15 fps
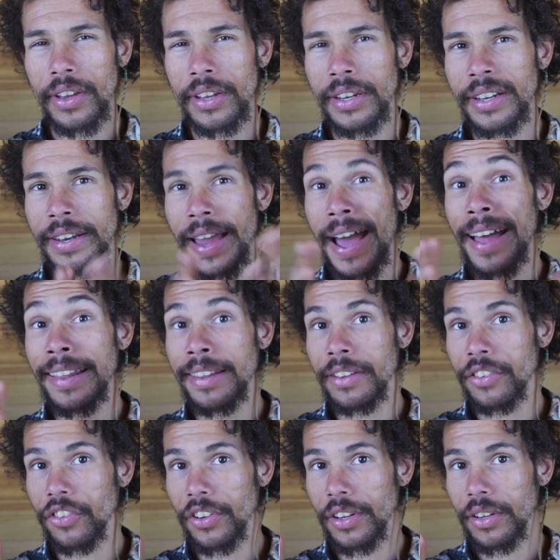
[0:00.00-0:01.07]
an
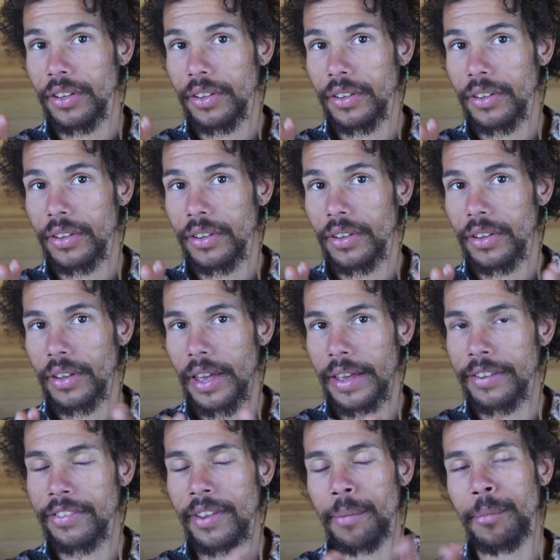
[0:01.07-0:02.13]
analogy. I
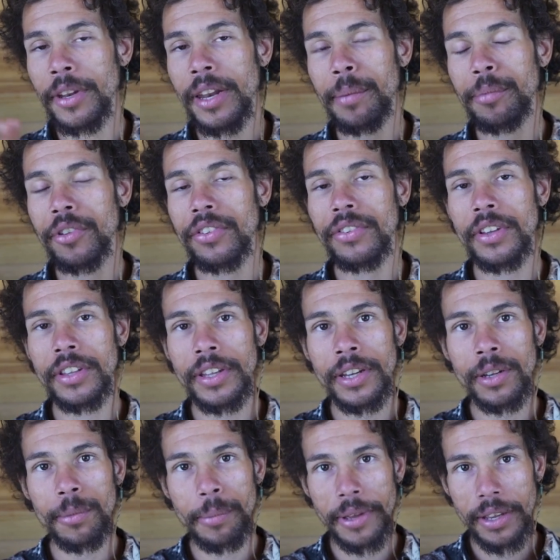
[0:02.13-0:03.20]
summed it up just a
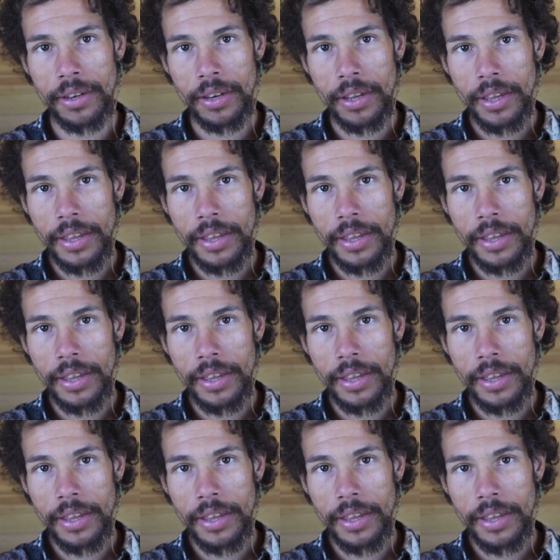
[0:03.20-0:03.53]
little bit.